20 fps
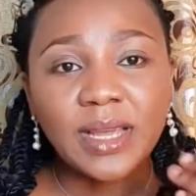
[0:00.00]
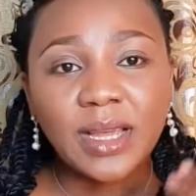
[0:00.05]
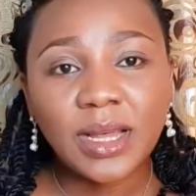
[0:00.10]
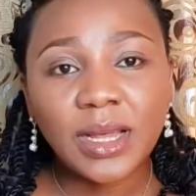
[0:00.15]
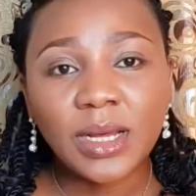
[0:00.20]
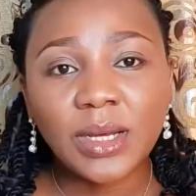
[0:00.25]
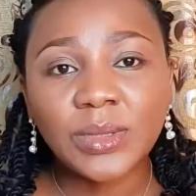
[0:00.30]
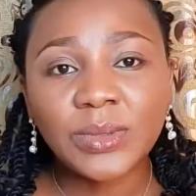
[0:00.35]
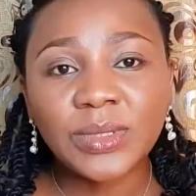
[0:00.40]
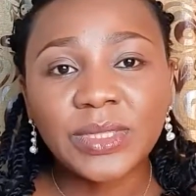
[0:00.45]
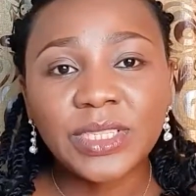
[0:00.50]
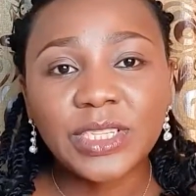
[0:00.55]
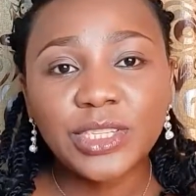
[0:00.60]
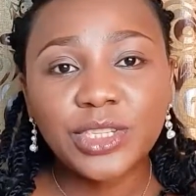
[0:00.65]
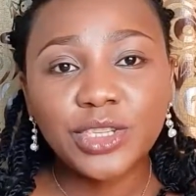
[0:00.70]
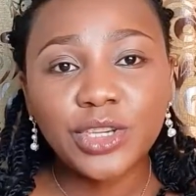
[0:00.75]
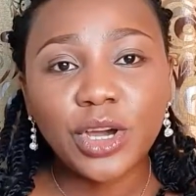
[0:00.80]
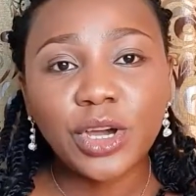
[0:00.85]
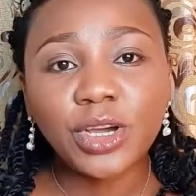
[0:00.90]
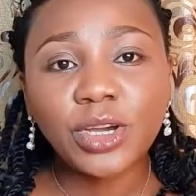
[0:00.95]
healthy,
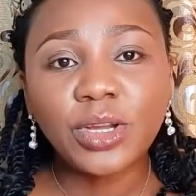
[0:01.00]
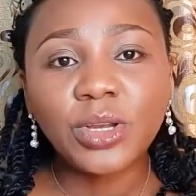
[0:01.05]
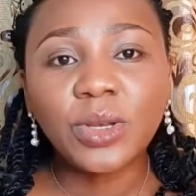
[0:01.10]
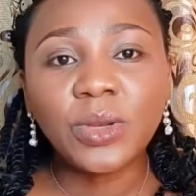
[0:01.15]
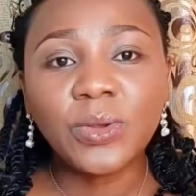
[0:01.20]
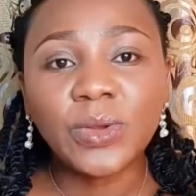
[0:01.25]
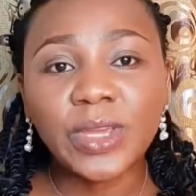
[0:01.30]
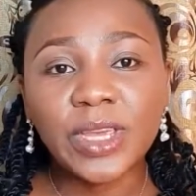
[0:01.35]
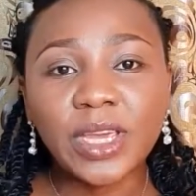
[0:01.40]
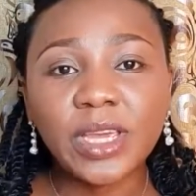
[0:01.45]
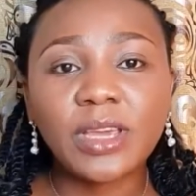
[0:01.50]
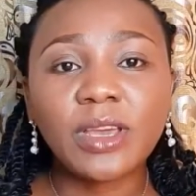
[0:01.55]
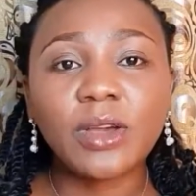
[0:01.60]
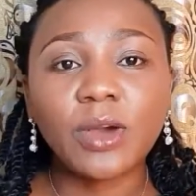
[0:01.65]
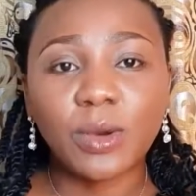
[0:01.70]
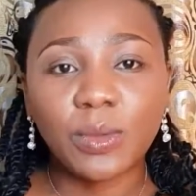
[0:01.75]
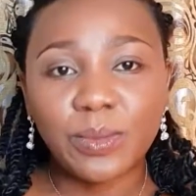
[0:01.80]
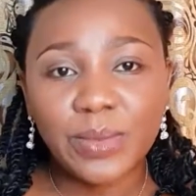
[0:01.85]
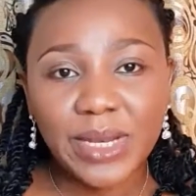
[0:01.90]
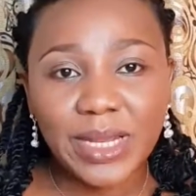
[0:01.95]
young looking
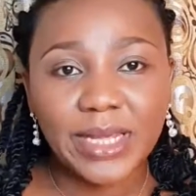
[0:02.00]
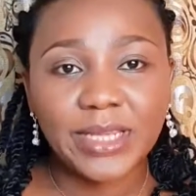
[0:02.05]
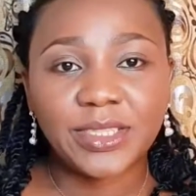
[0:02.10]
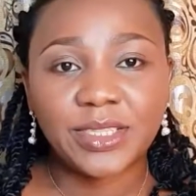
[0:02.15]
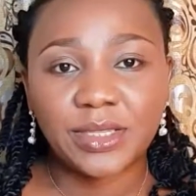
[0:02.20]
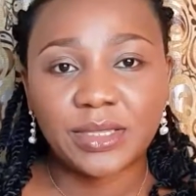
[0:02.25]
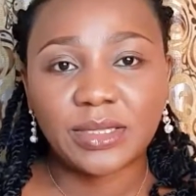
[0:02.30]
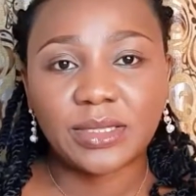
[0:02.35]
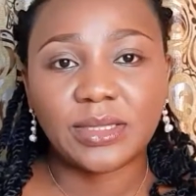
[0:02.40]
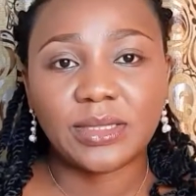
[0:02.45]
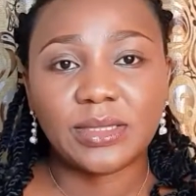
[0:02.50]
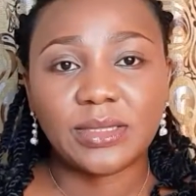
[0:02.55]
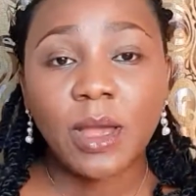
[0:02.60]
complexion,